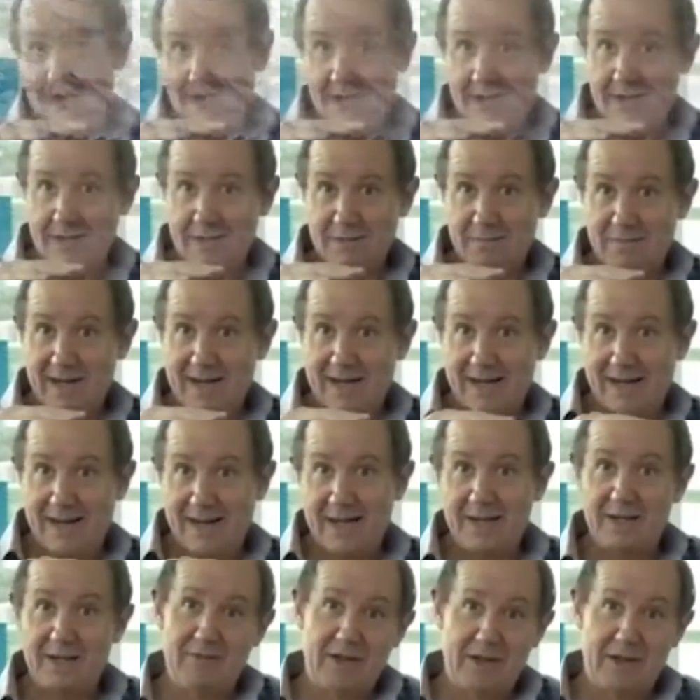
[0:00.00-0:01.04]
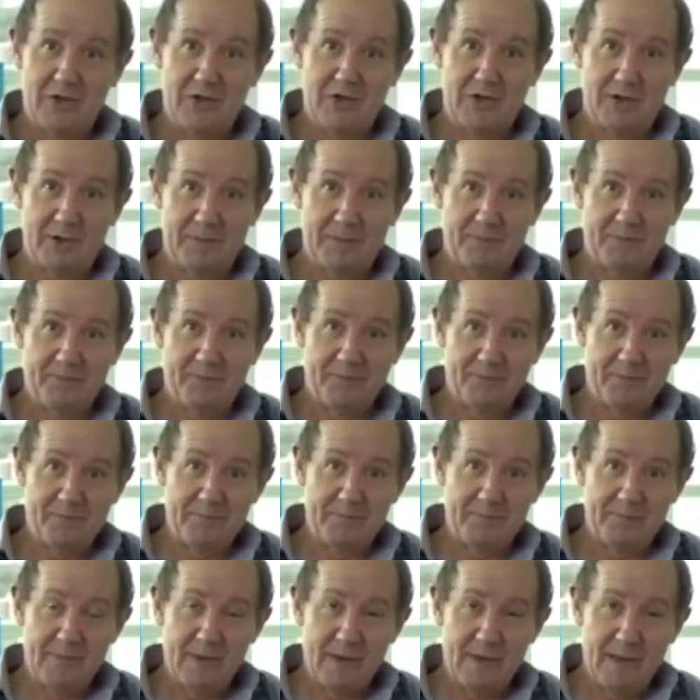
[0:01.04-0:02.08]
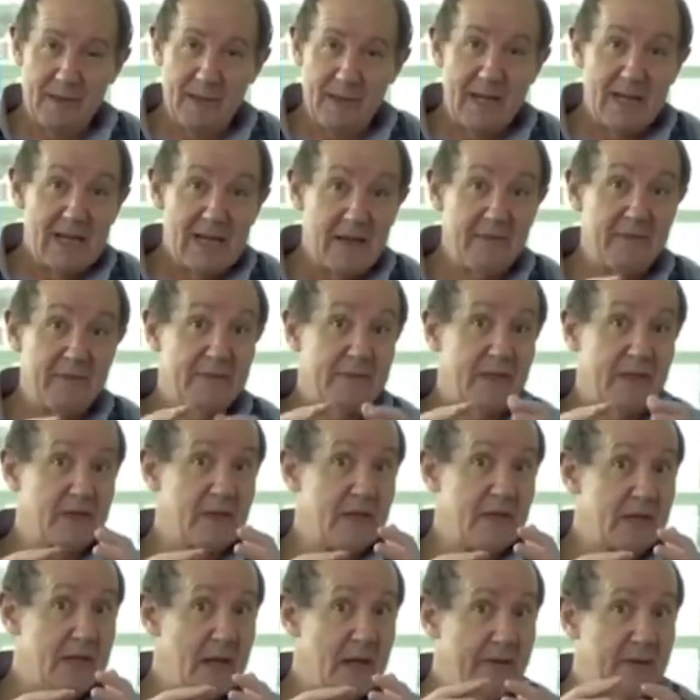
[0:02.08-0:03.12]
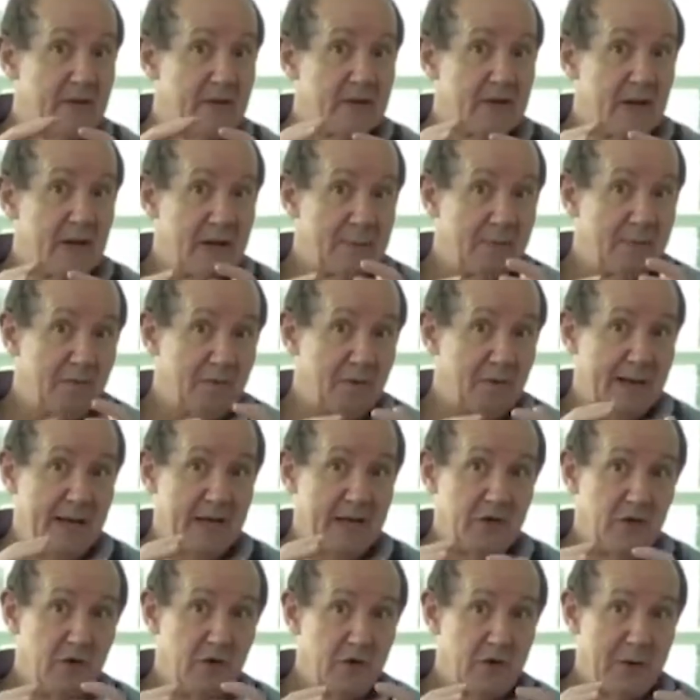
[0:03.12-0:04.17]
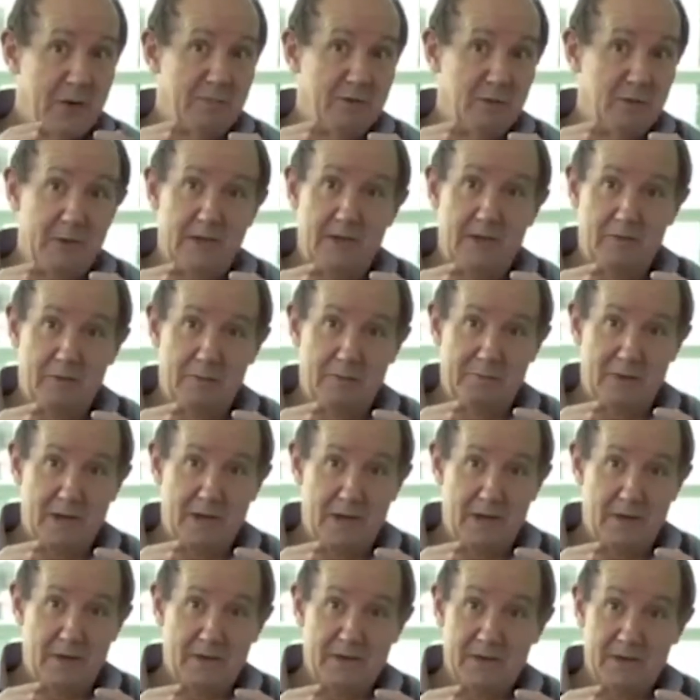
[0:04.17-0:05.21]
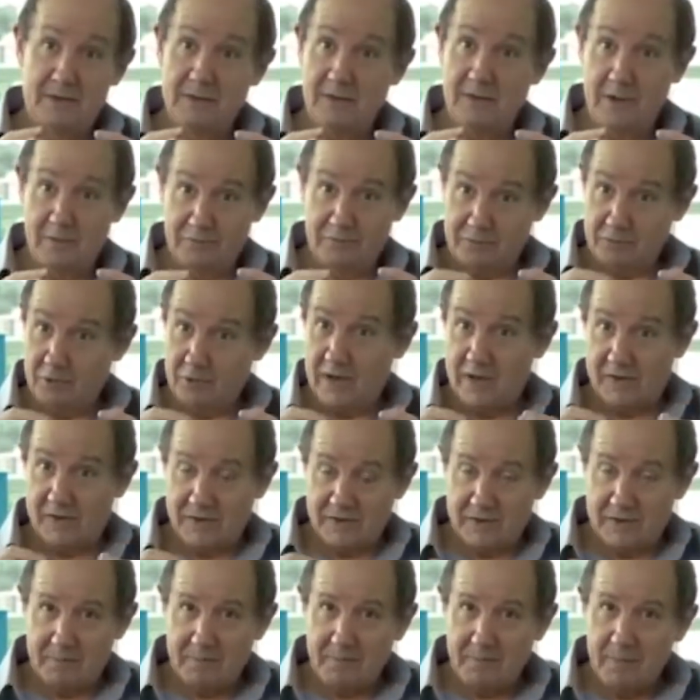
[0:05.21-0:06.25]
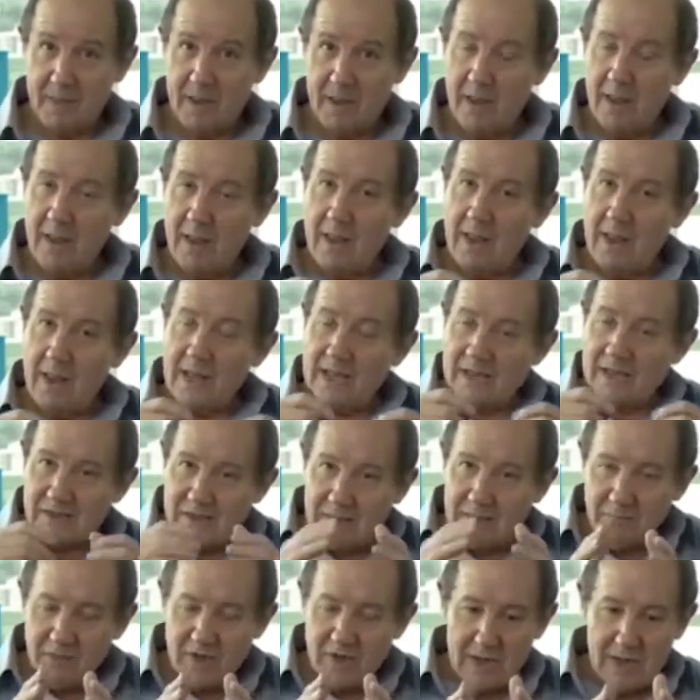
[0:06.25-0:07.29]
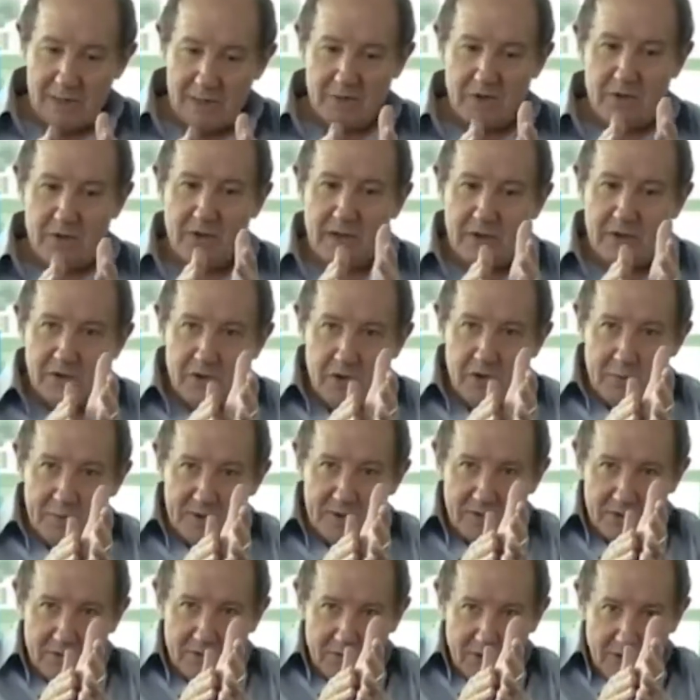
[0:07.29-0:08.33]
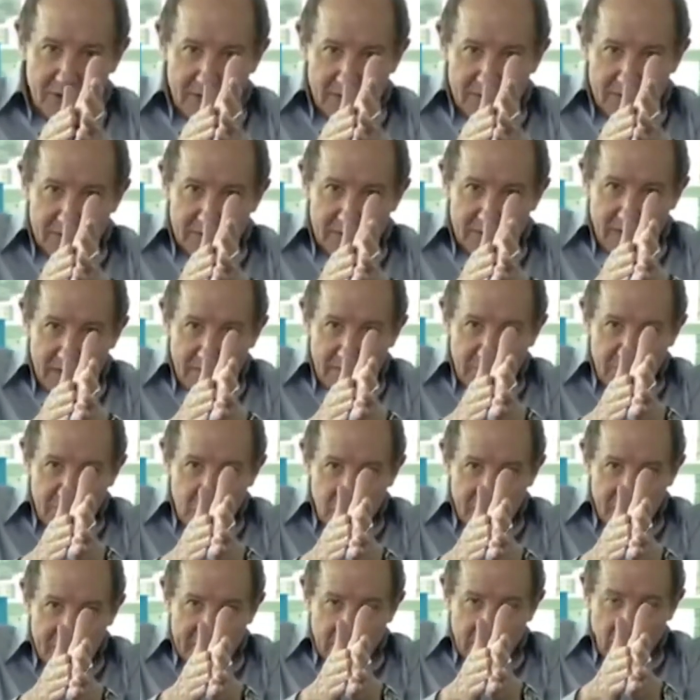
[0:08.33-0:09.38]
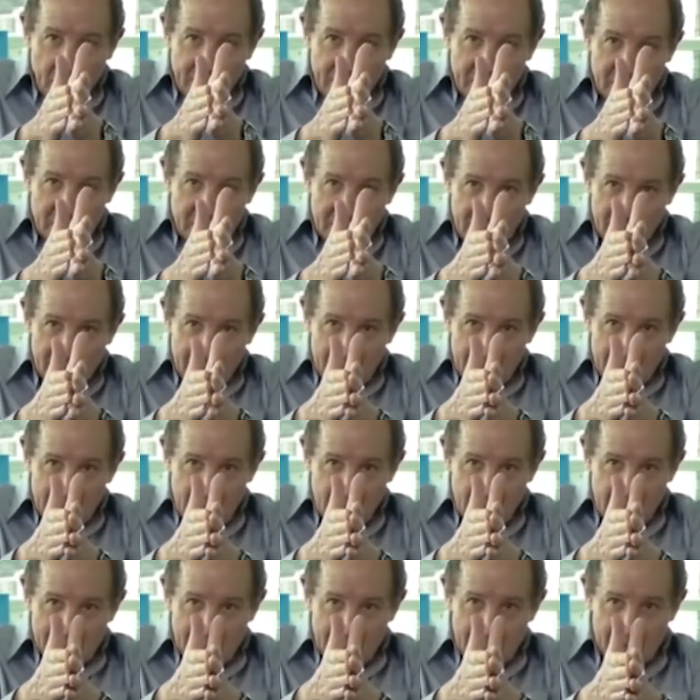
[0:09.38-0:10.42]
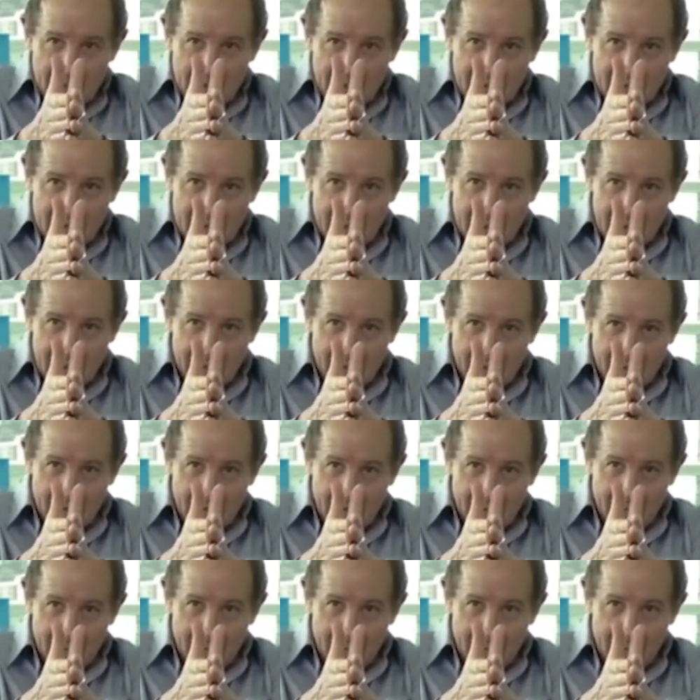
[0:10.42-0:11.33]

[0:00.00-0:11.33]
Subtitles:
into the mainland of Asia. Now, there's another type of relationship between different parts of crust. Sometimes you get two bits of crust that are moving in opposite directions past each other.